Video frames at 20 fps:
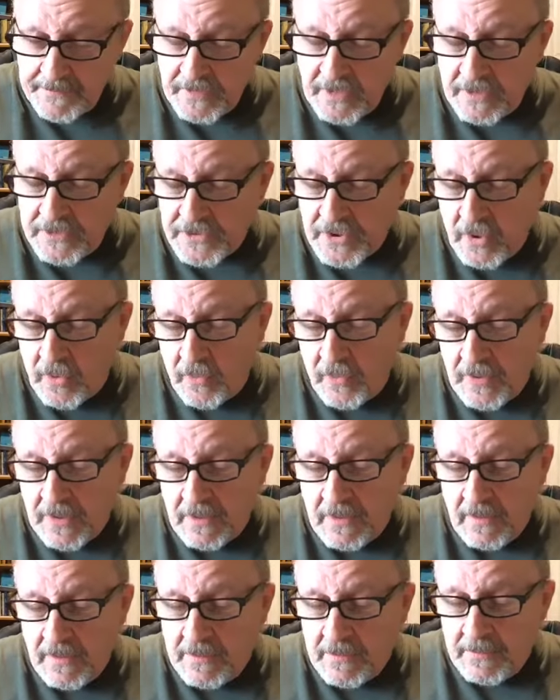So,
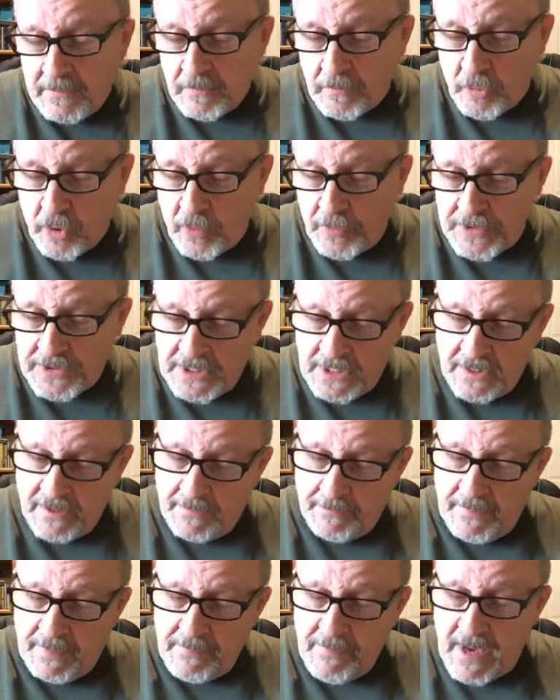Rowan here,
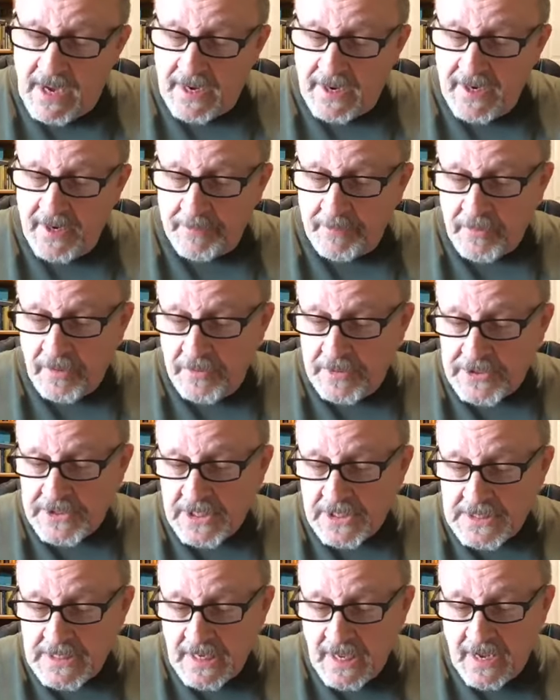let me back up. Rowan
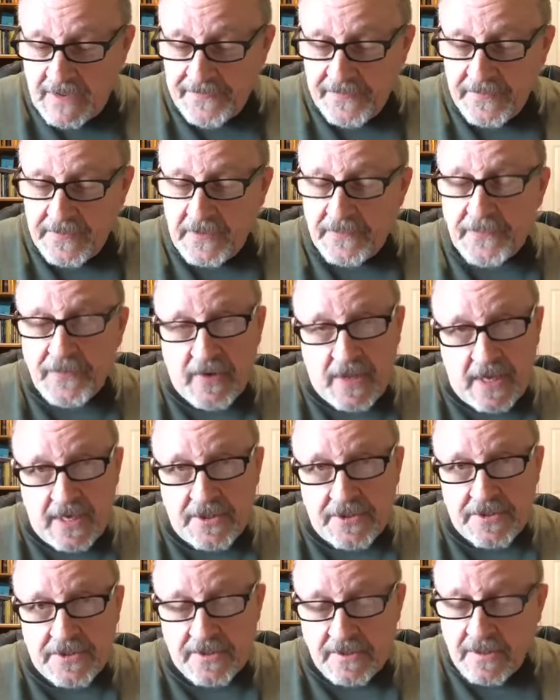says, life in the
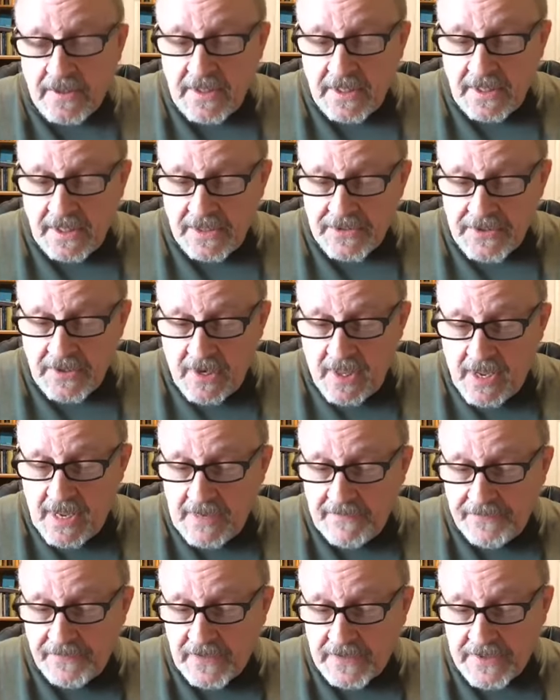flesh is a
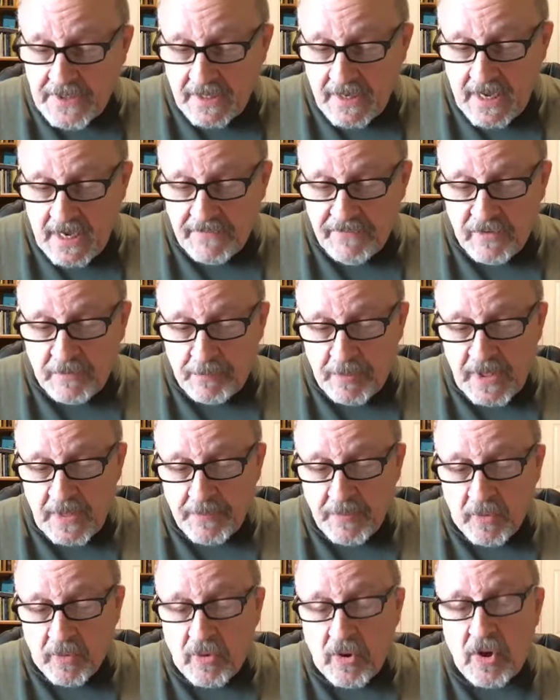life of
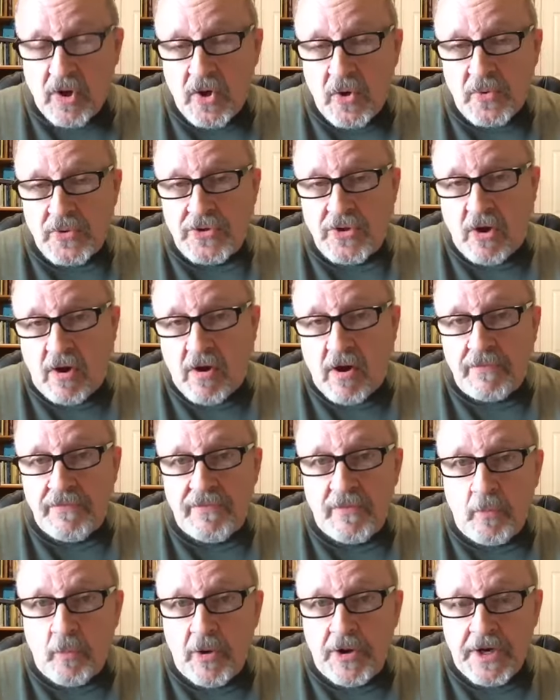people closed off
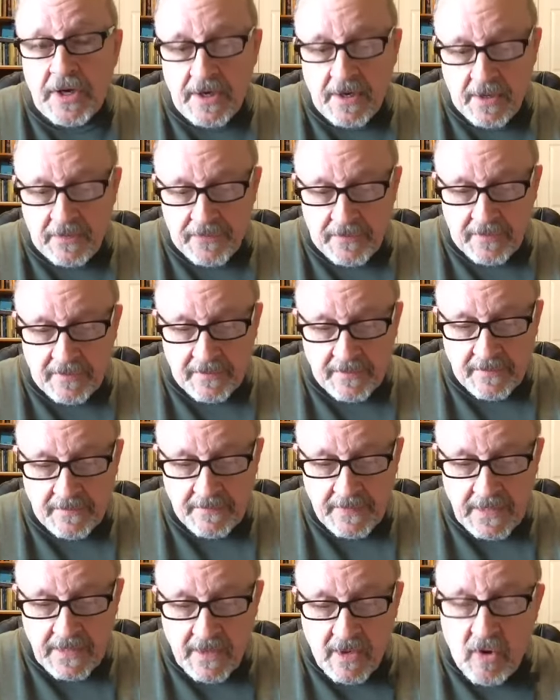from one another,
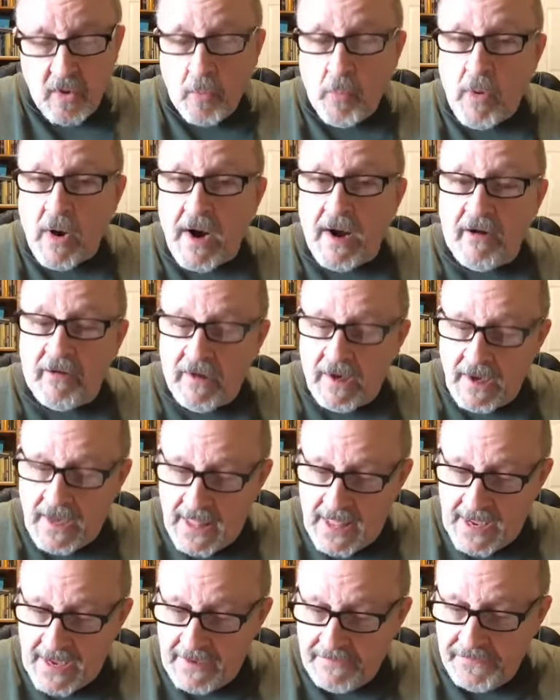while
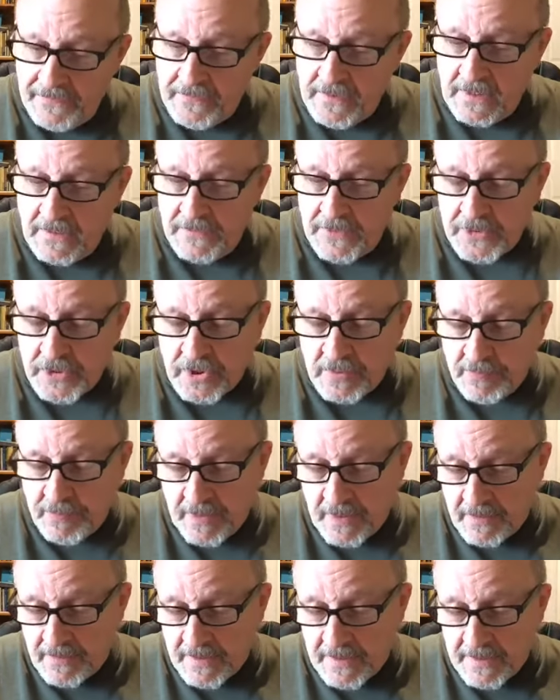life in the
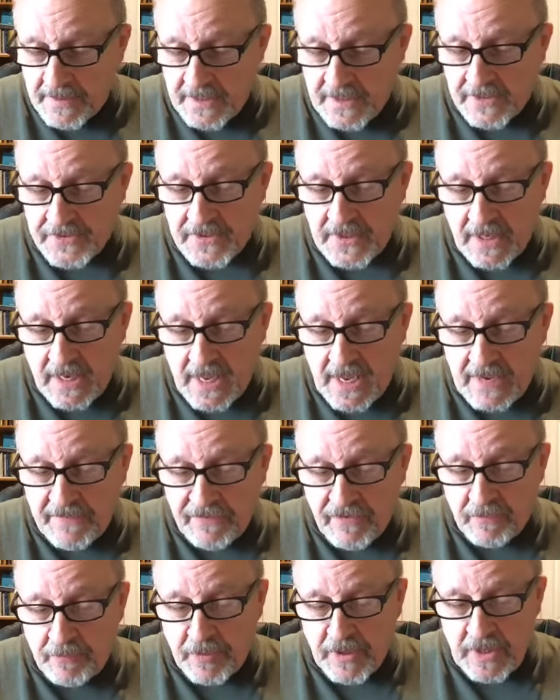spirit is a life
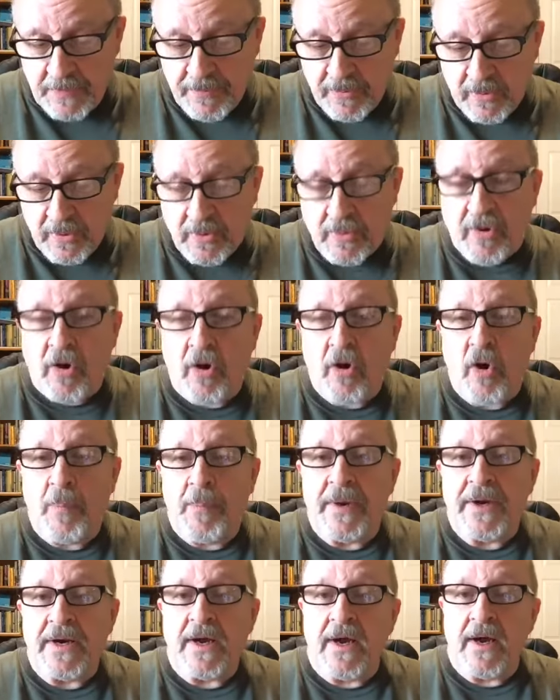of people who are
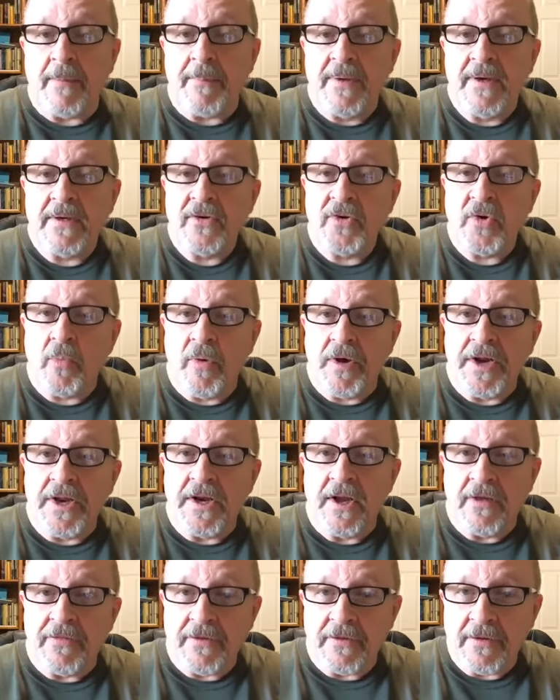opened up to one
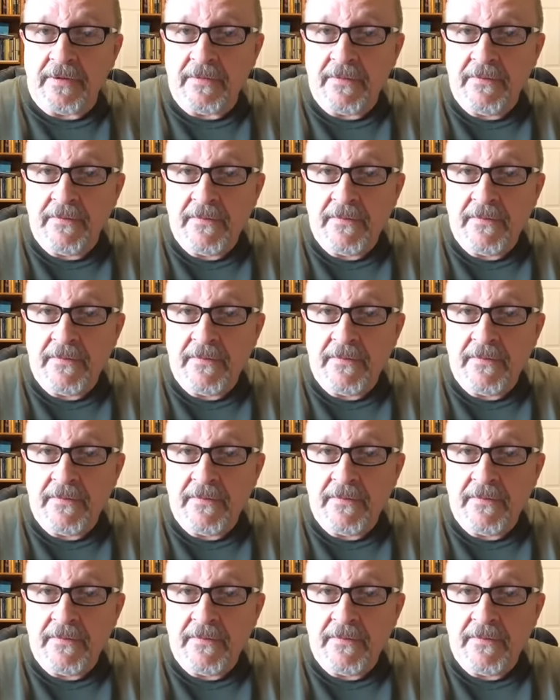another.